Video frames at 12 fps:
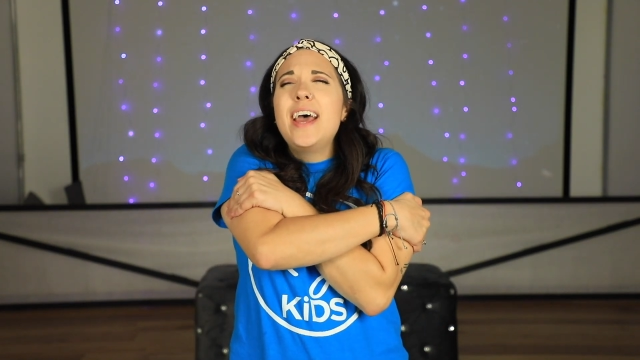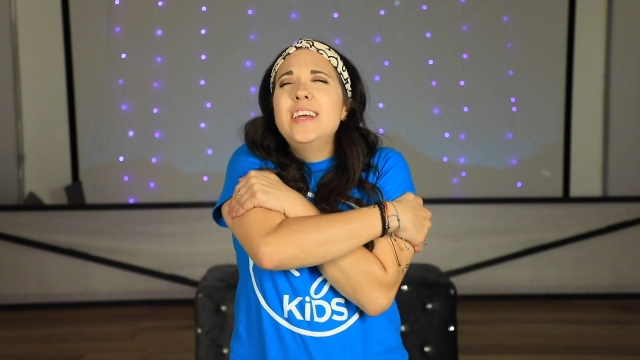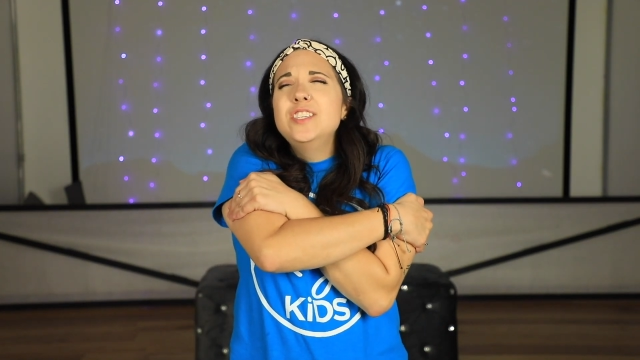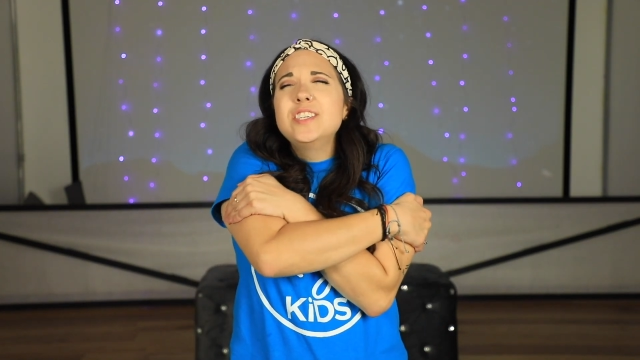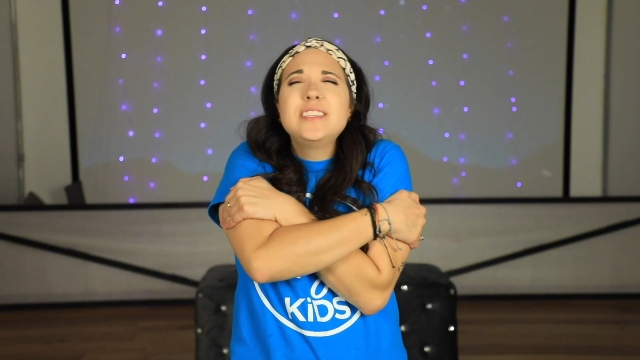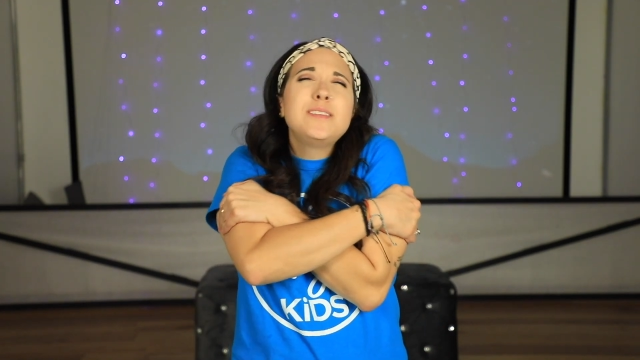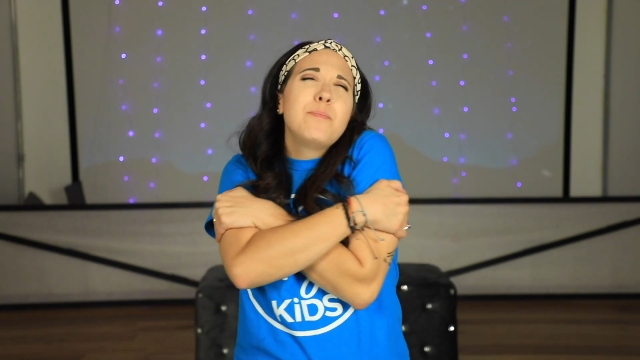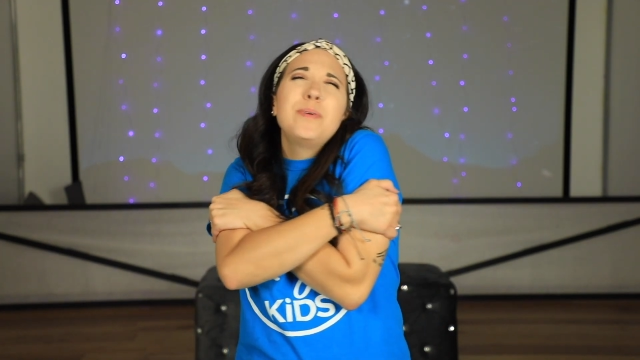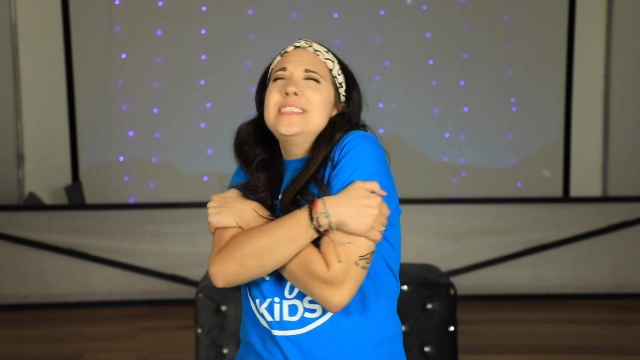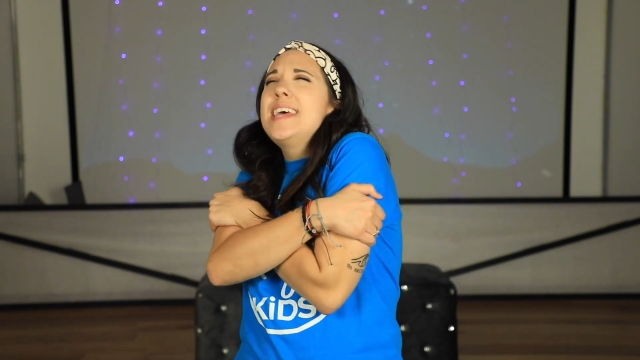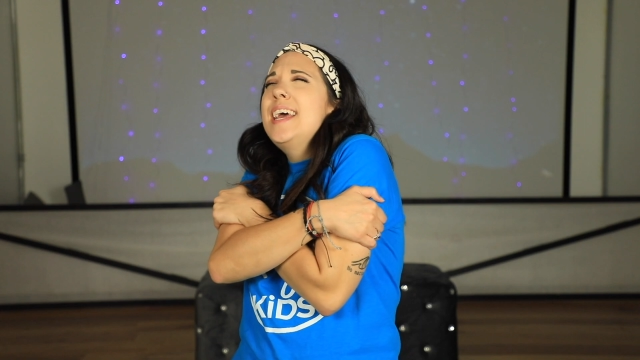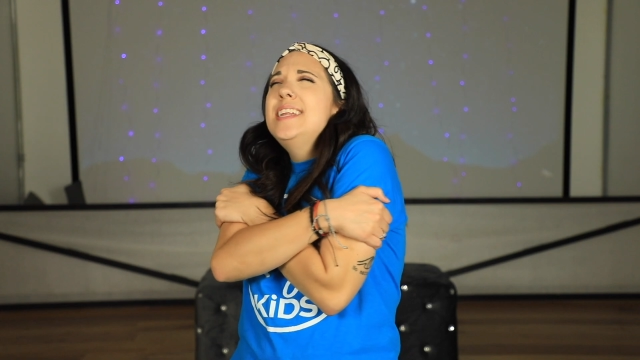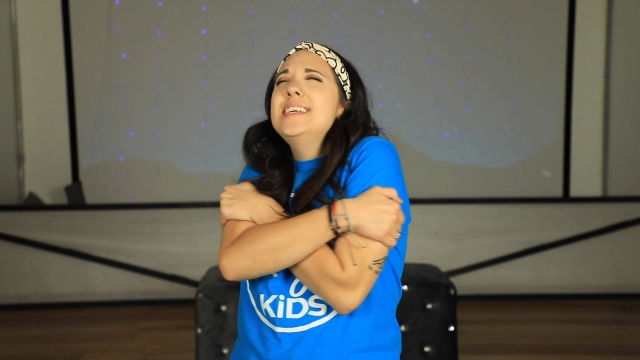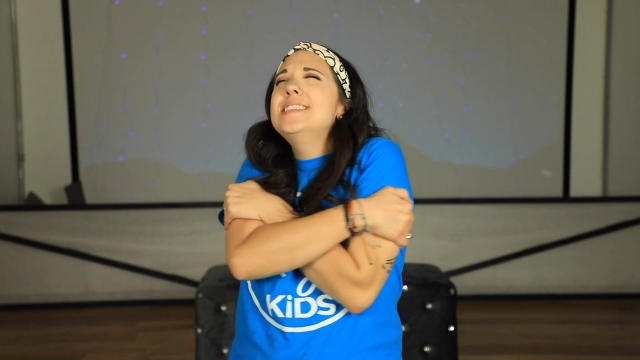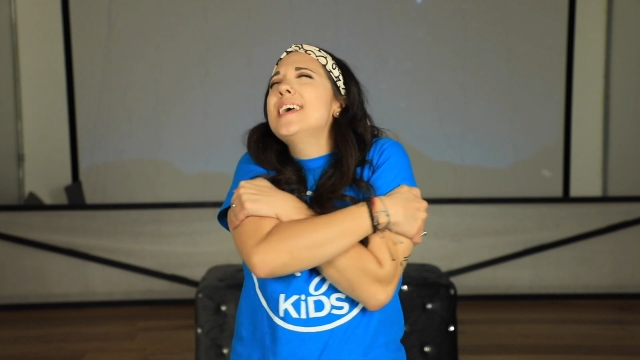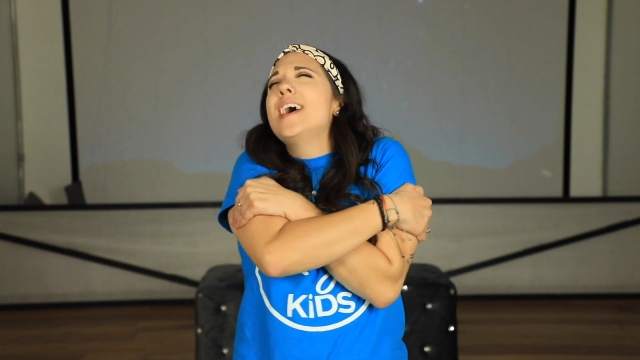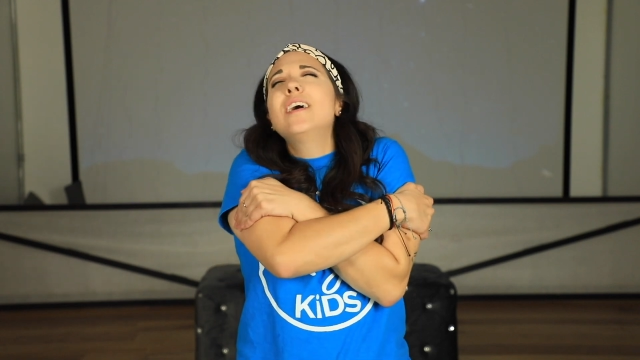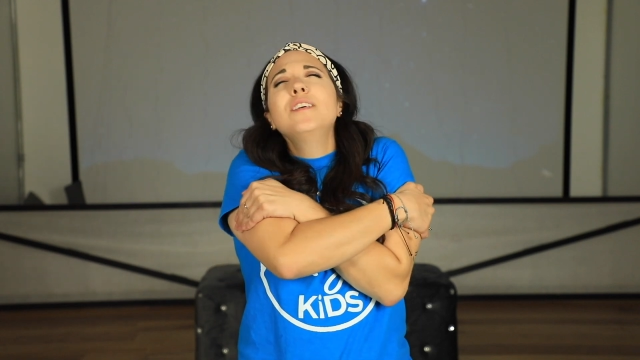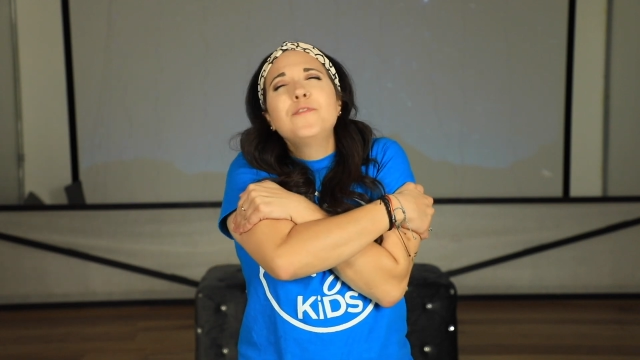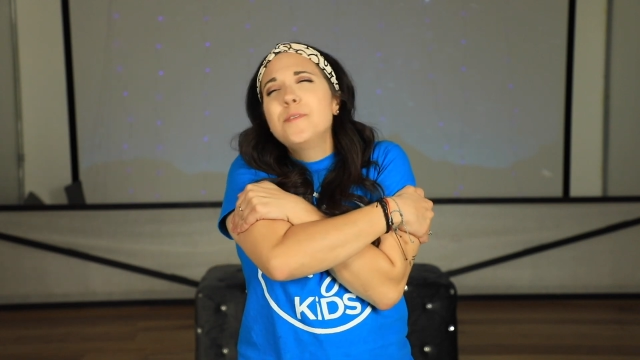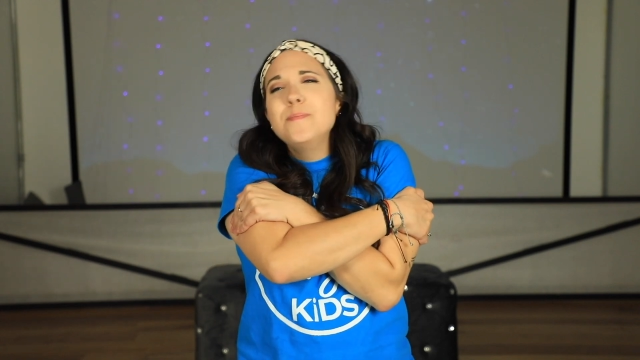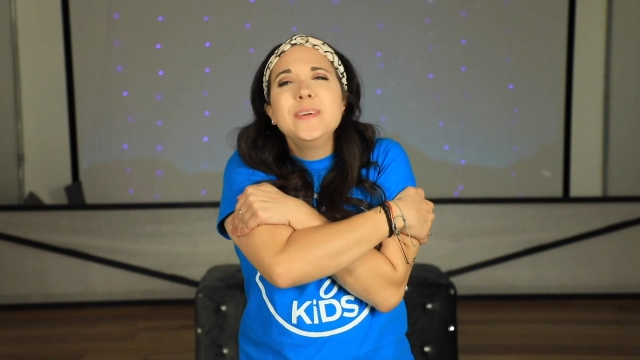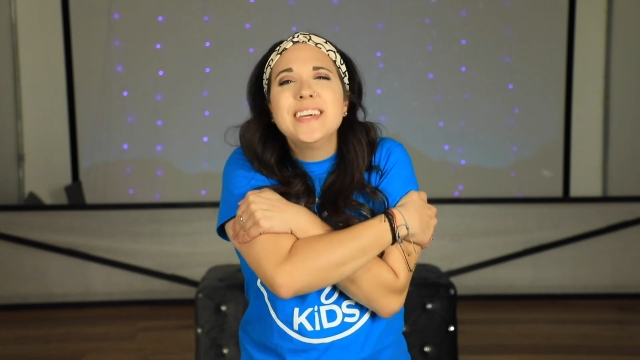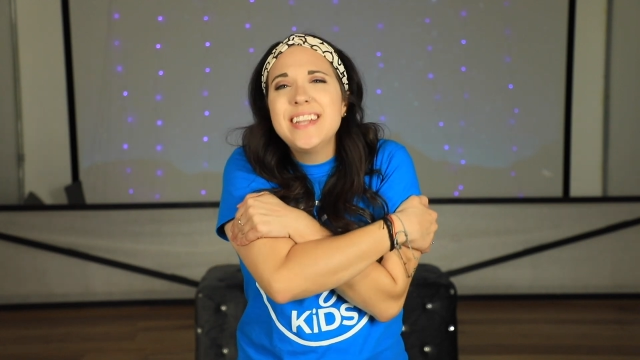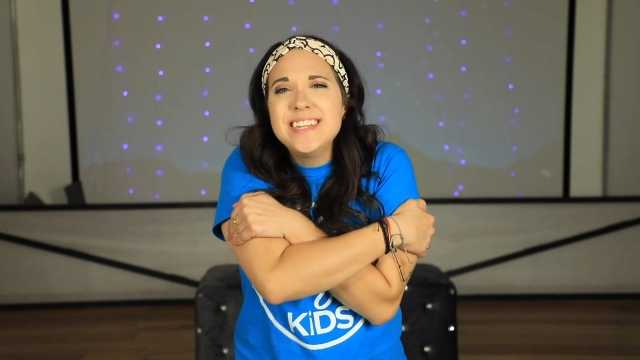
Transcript: and just pretend it's a hug from me and